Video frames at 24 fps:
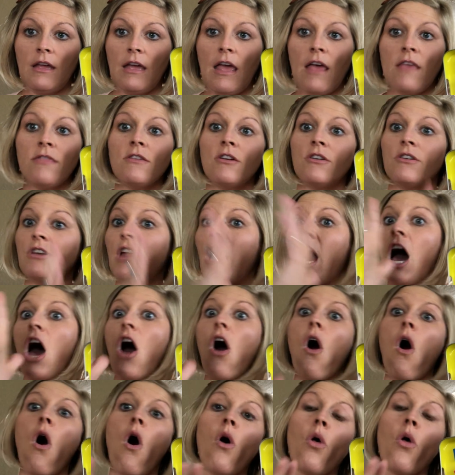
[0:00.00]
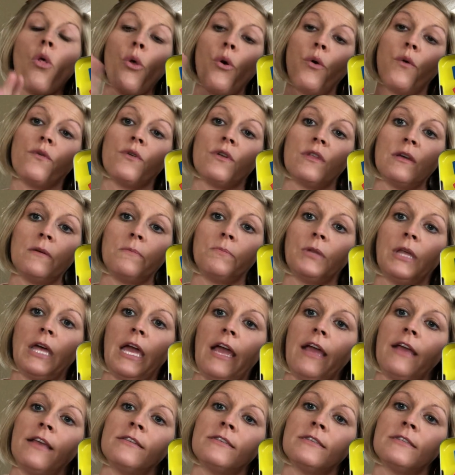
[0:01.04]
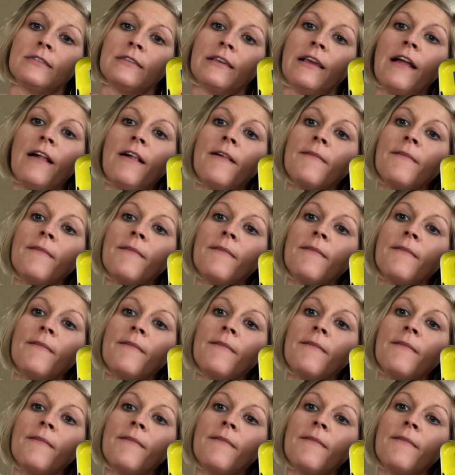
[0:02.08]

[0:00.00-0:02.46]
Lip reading: and they're not all over the place.